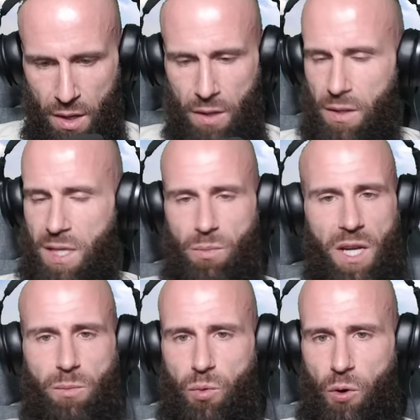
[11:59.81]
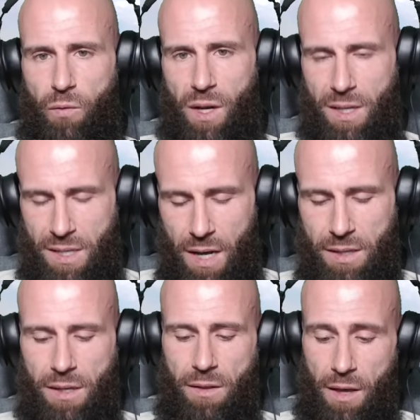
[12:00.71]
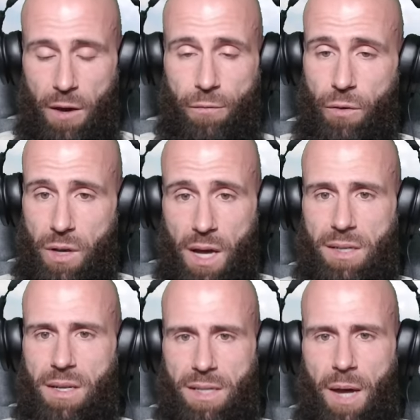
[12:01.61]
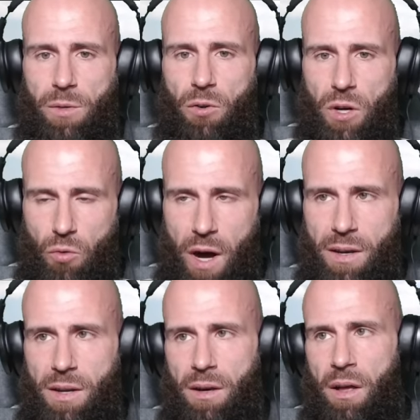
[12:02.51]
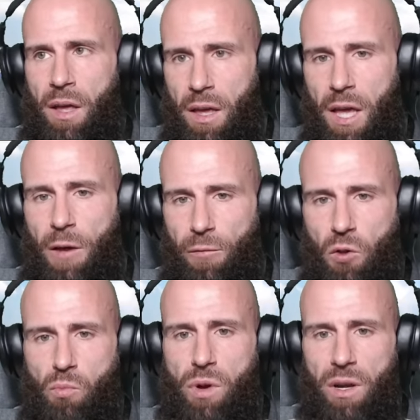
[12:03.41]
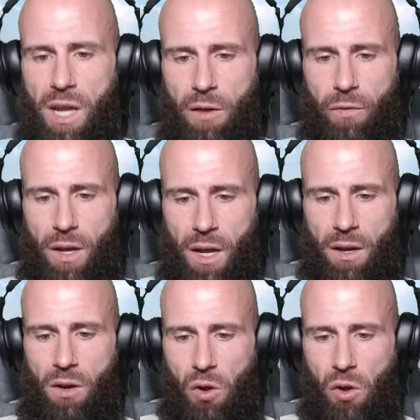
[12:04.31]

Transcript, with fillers: This makes perfect sense. And therefore, yes, he's absolutely right here. If you believe in